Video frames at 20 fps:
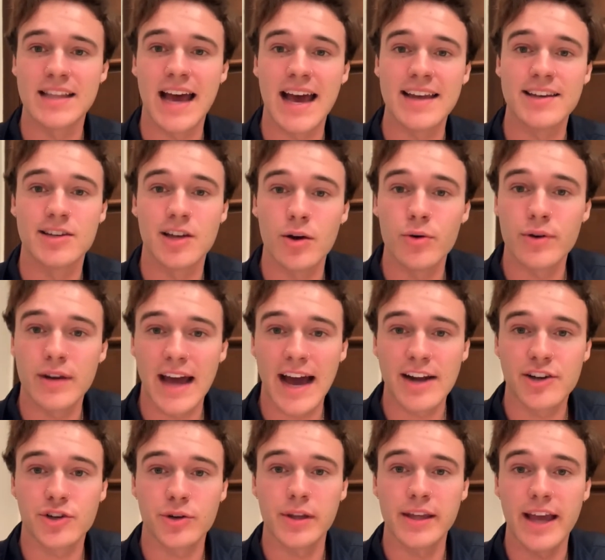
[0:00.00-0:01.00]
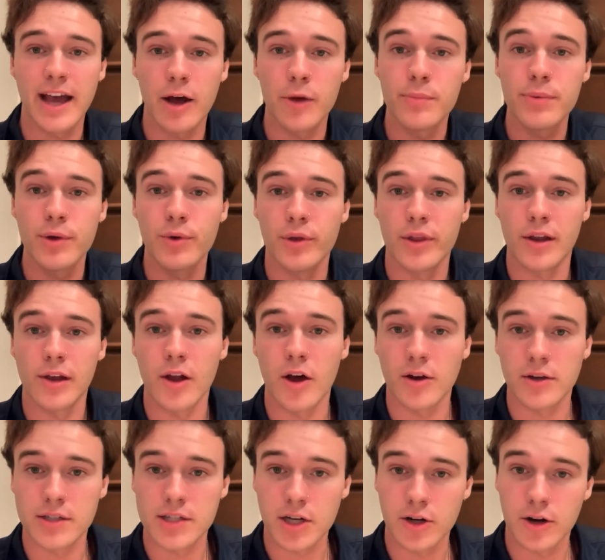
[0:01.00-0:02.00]
that don't naturally help you in the
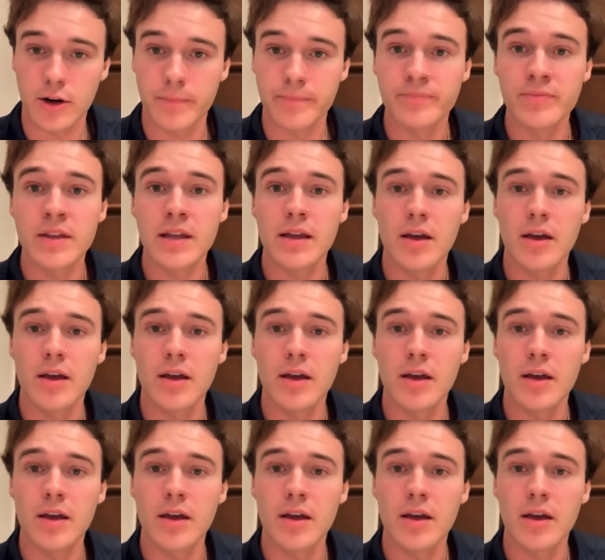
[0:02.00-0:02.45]
long term.